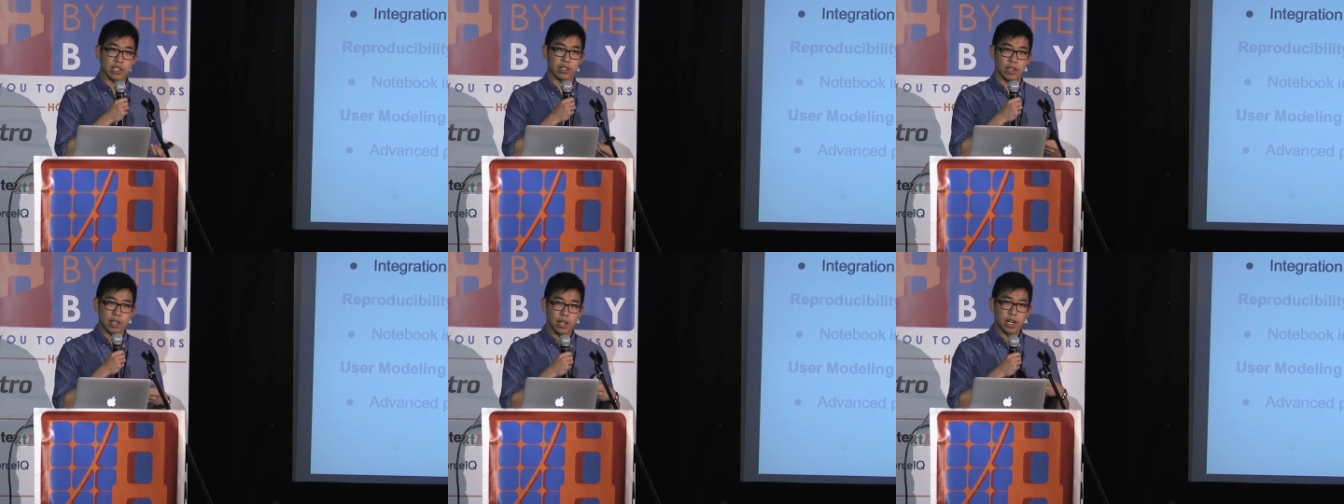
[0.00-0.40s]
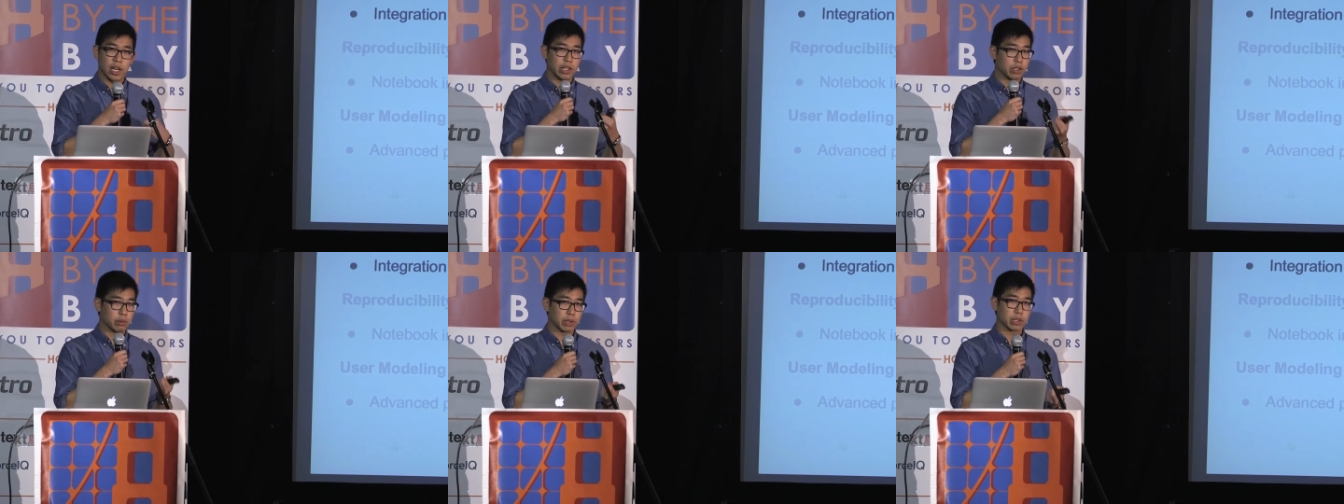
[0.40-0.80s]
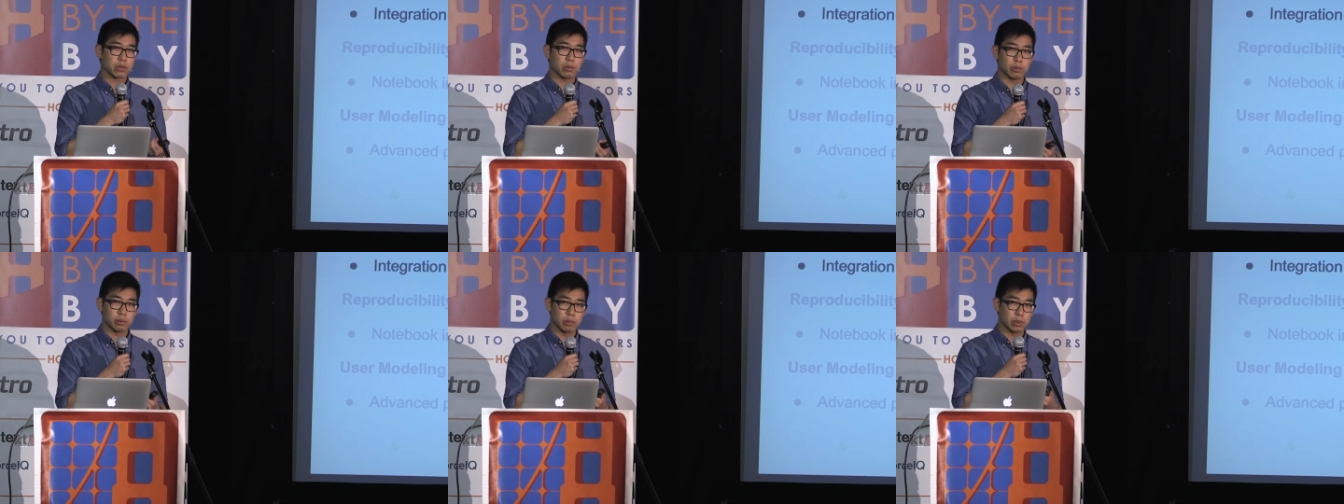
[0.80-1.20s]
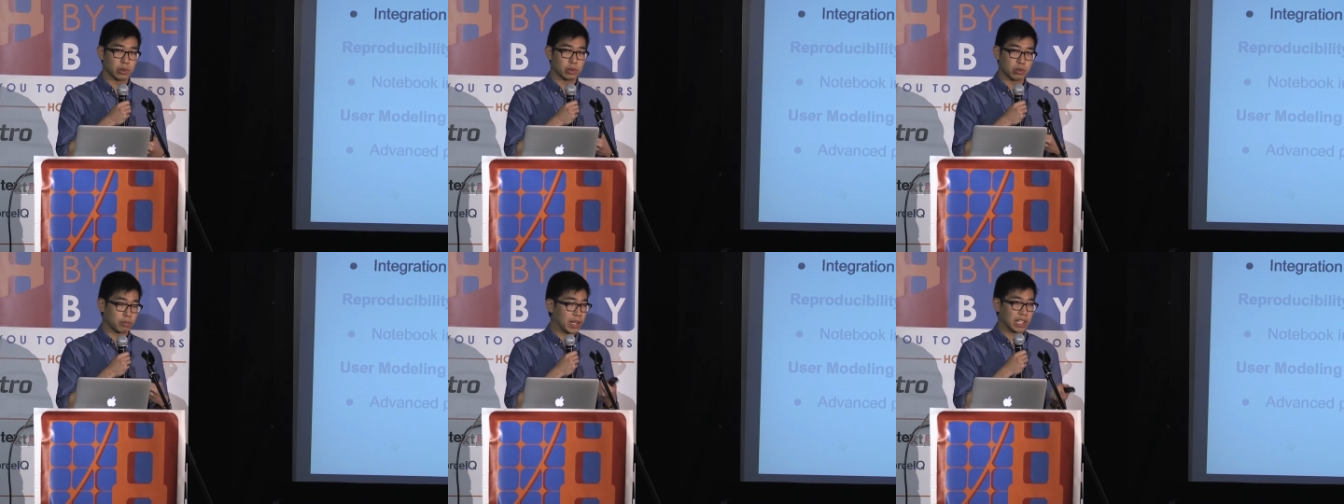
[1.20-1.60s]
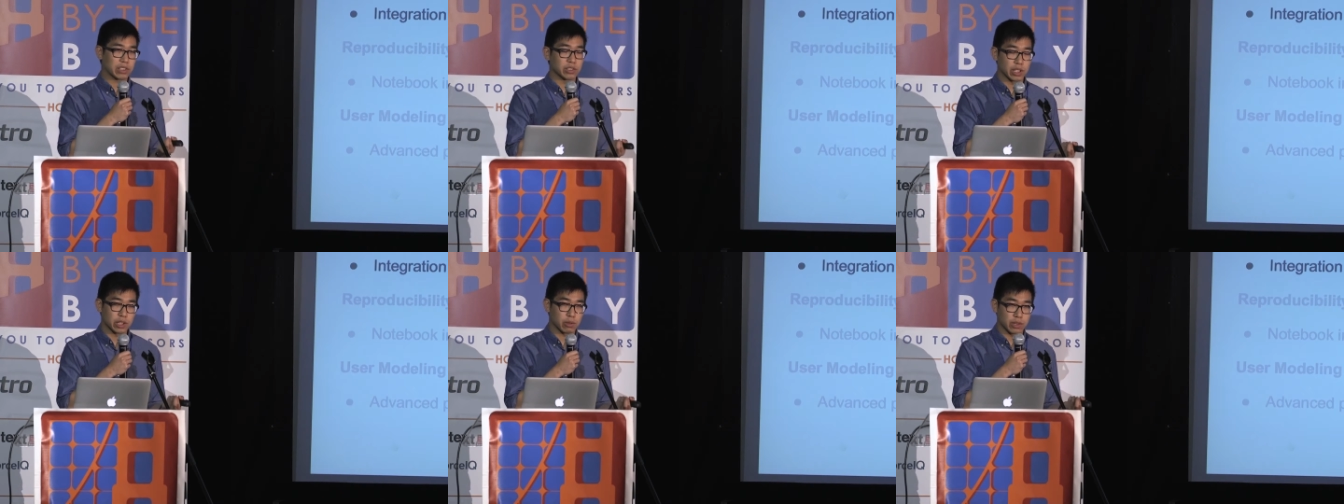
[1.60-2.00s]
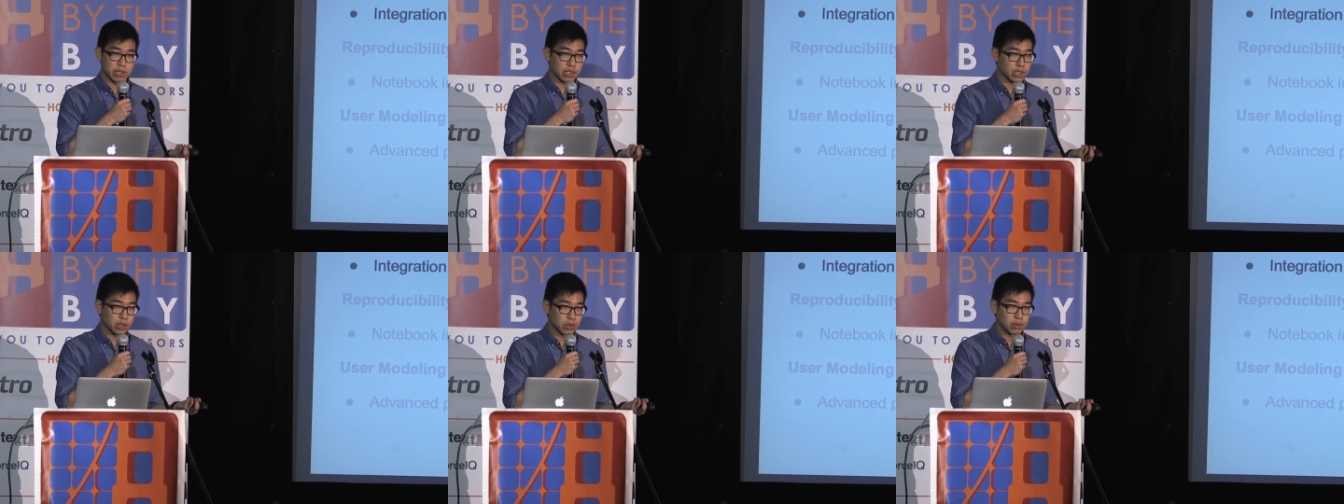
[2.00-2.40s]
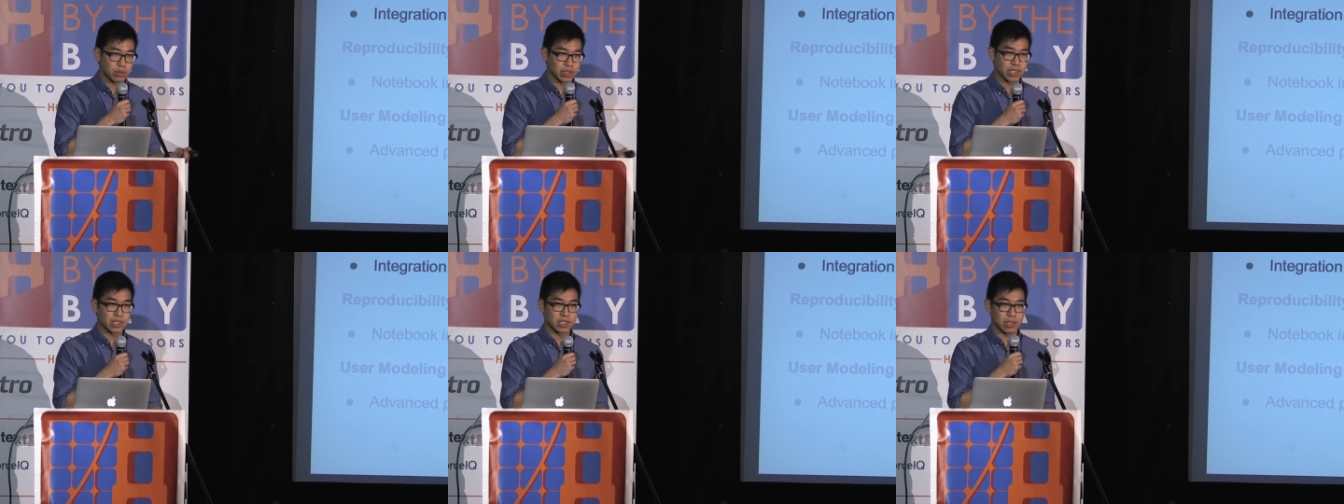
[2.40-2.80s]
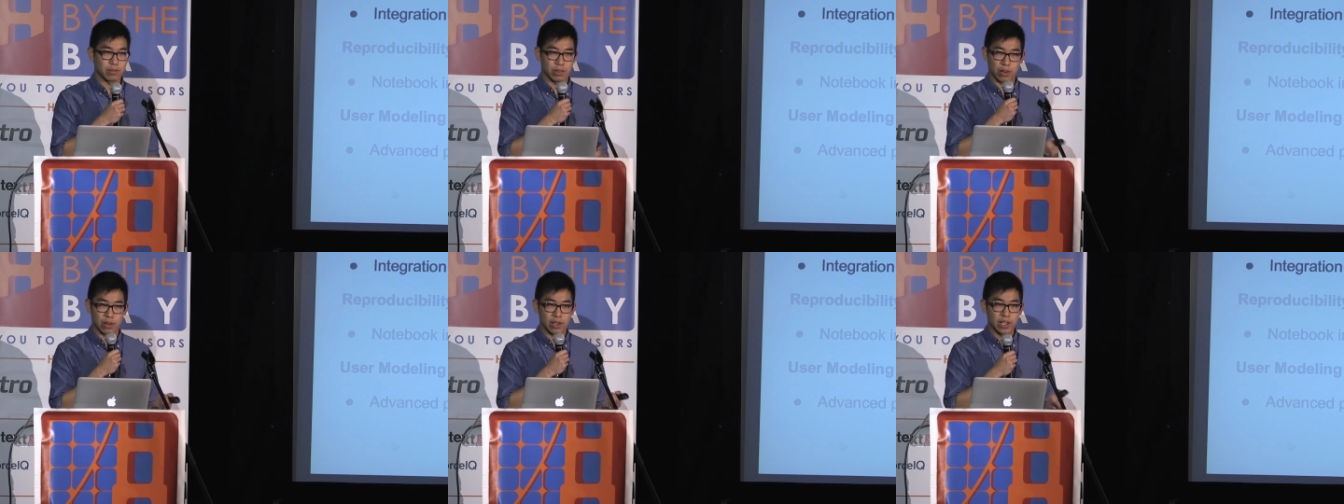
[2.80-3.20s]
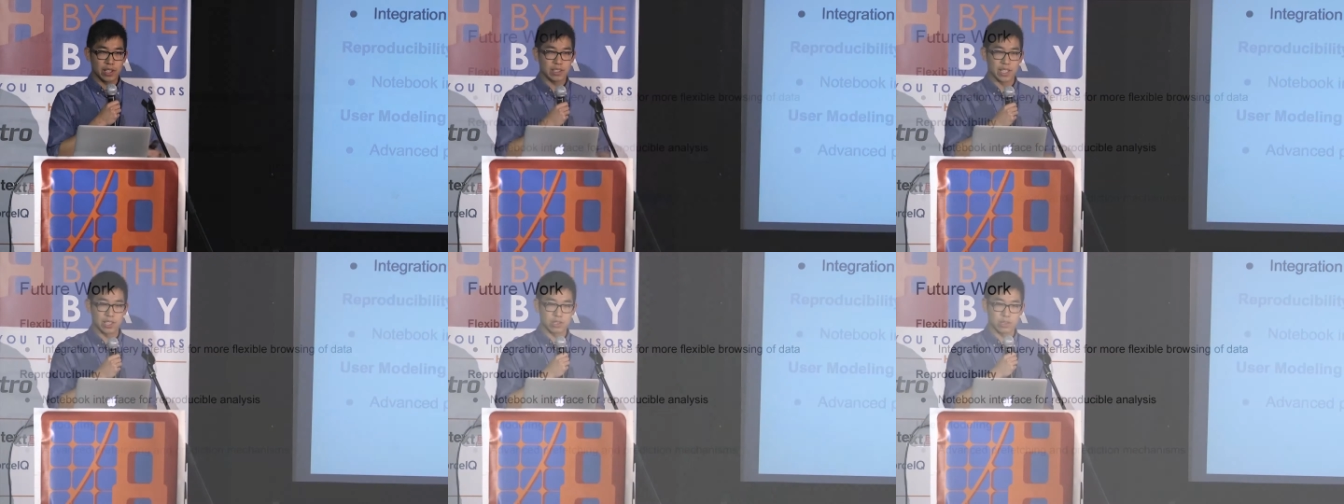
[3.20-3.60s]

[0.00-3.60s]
and uh, doing so will dramatically increase the usefulness of our data